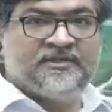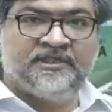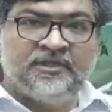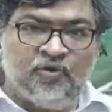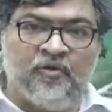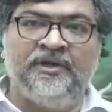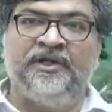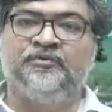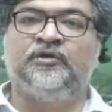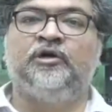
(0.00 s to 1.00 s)
global
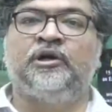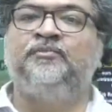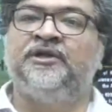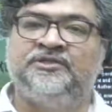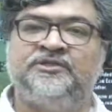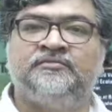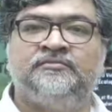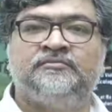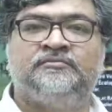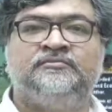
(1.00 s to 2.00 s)
network of companies
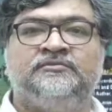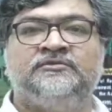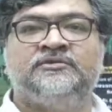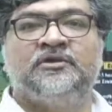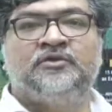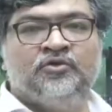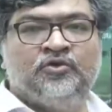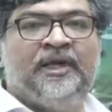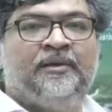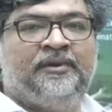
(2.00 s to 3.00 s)
to
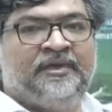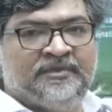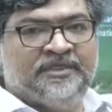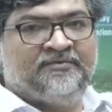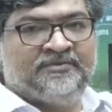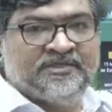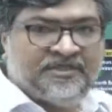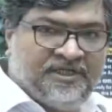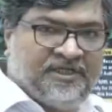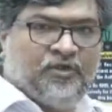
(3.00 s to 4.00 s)
have energy
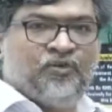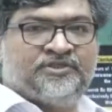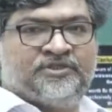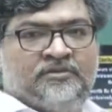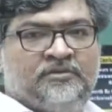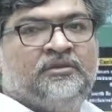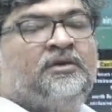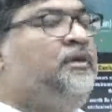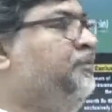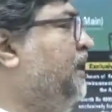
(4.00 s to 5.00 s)
efficiency, innovation,
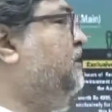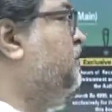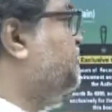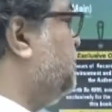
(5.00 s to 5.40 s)
that comes in.